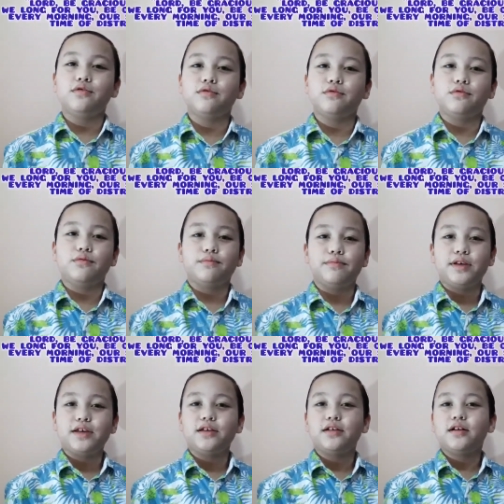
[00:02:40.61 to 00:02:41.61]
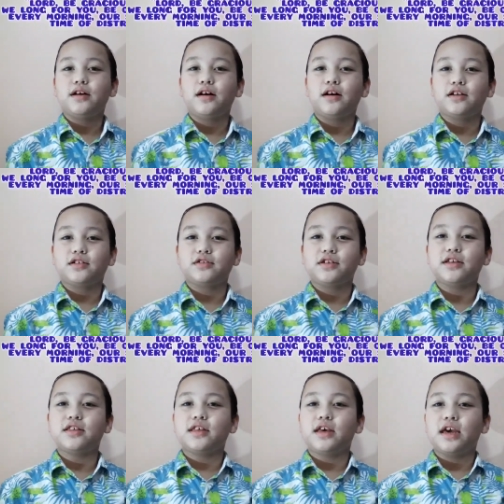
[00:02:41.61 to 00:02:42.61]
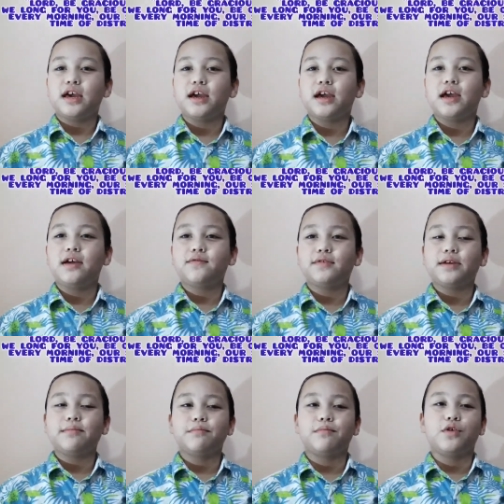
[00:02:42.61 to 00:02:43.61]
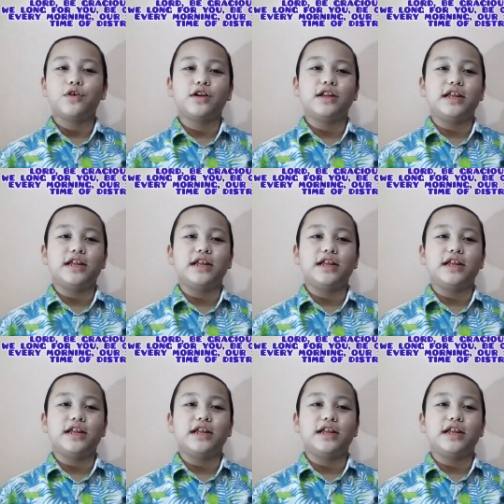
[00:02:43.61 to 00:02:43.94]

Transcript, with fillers: Be our strength every morning,